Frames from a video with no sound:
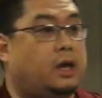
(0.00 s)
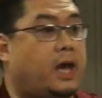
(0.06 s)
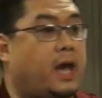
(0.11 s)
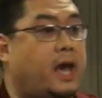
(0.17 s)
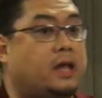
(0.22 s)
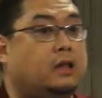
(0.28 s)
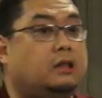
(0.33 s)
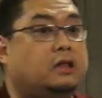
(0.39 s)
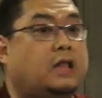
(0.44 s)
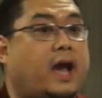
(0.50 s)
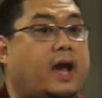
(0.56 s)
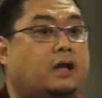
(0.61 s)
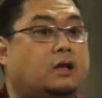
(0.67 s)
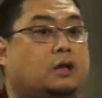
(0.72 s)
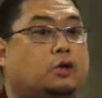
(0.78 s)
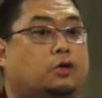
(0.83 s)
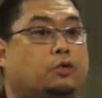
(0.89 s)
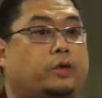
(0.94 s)
And
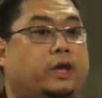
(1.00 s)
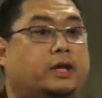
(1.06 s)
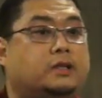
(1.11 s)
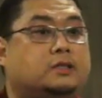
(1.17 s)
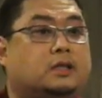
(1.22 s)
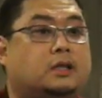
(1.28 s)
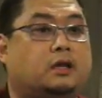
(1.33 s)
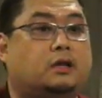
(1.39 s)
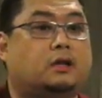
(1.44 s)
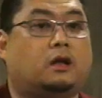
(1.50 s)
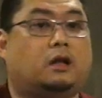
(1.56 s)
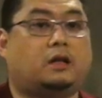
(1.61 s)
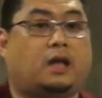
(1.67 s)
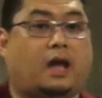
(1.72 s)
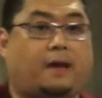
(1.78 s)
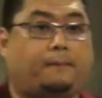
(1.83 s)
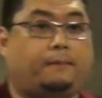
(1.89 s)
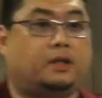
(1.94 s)
that creates a lot of
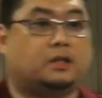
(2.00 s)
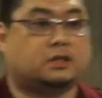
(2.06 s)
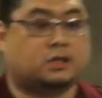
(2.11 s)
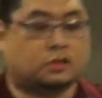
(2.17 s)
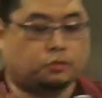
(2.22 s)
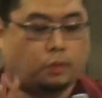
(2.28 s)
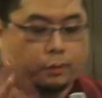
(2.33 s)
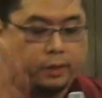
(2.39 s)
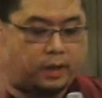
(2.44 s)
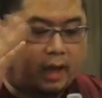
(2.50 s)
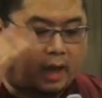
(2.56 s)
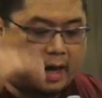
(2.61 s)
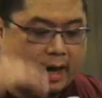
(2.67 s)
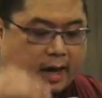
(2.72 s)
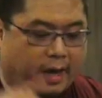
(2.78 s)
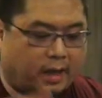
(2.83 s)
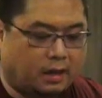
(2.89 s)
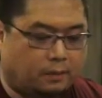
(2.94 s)
unhappiness, because when we
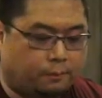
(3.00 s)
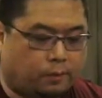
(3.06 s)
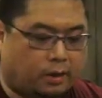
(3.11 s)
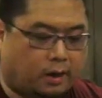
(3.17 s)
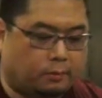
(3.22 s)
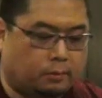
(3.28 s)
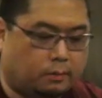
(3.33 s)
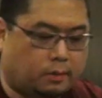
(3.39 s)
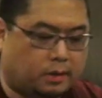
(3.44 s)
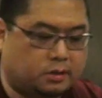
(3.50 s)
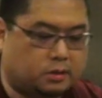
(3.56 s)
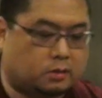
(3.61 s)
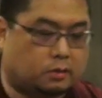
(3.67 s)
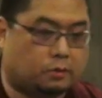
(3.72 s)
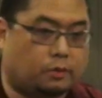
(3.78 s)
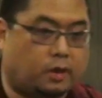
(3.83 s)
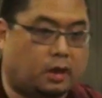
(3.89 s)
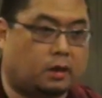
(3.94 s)
hide the problem under
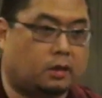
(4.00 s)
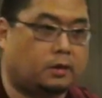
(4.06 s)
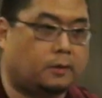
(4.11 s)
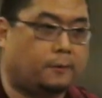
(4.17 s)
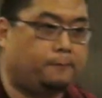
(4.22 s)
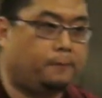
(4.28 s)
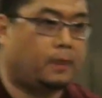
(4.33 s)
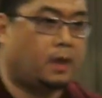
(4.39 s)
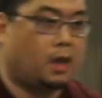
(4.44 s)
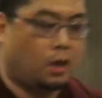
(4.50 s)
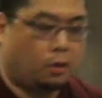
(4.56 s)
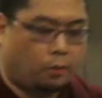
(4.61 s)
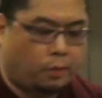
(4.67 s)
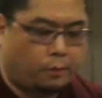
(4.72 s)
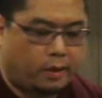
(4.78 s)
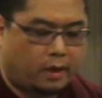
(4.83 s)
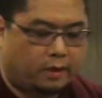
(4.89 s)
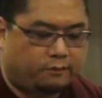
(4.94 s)
the rug,
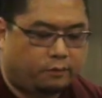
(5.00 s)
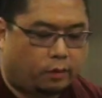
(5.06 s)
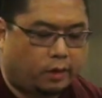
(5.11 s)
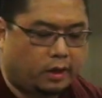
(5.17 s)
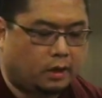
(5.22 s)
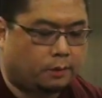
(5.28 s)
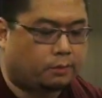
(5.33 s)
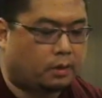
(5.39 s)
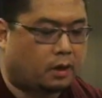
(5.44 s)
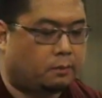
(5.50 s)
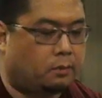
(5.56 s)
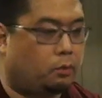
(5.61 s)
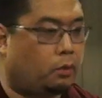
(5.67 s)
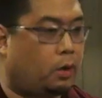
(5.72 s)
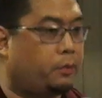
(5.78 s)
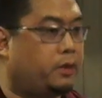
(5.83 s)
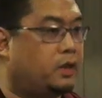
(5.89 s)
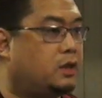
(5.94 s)
when we avoid the problem,
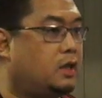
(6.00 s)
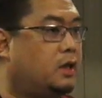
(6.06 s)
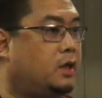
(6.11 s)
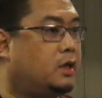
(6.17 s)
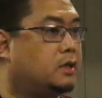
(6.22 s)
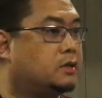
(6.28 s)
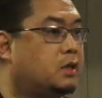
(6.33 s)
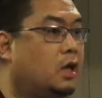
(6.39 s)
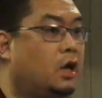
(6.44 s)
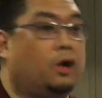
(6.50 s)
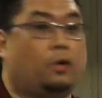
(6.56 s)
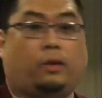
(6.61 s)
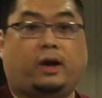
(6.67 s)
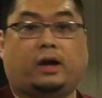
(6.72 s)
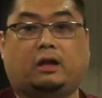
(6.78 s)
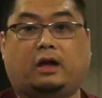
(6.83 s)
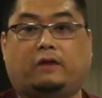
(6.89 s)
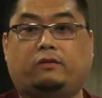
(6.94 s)
what we think is,
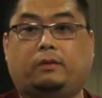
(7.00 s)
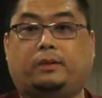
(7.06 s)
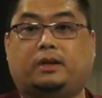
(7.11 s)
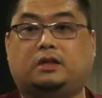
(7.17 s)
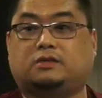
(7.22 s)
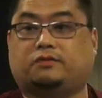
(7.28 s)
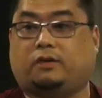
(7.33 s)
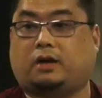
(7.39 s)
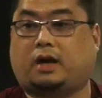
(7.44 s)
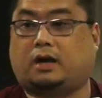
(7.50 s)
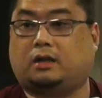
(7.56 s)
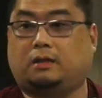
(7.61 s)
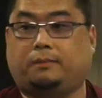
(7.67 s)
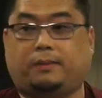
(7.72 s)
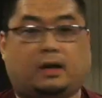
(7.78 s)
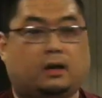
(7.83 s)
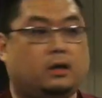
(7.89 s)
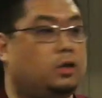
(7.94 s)
well, everybody's forgotten
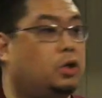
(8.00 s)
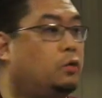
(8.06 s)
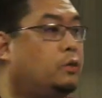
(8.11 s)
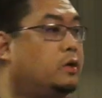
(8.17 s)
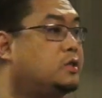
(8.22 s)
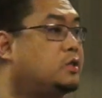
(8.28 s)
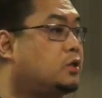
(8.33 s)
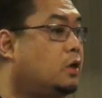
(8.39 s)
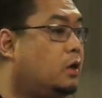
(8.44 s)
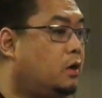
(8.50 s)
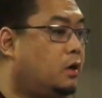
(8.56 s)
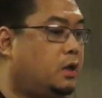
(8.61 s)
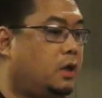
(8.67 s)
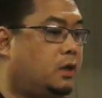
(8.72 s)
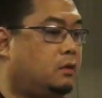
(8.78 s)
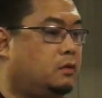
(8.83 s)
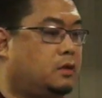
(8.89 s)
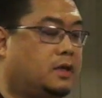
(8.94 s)
about it, no one saw it,
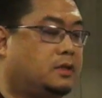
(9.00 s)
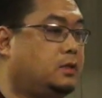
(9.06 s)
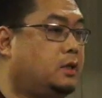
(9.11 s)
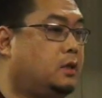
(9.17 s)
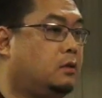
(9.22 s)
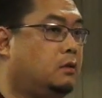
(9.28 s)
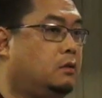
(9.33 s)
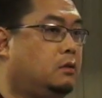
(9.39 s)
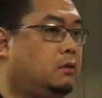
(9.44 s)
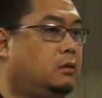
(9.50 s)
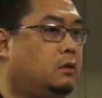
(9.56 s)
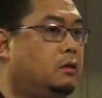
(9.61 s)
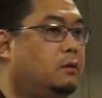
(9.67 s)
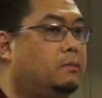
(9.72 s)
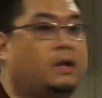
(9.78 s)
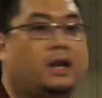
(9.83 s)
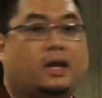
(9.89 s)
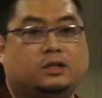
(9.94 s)
and that's it.
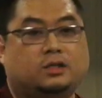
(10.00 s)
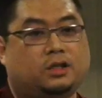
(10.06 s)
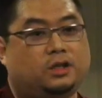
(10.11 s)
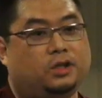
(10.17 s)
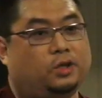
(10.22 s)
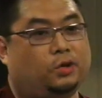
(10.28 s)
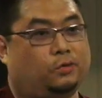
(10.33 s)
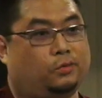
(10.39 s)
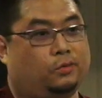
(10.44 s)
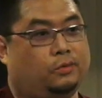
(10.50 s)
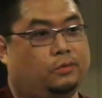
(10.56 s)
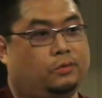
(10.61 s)
But actually, no.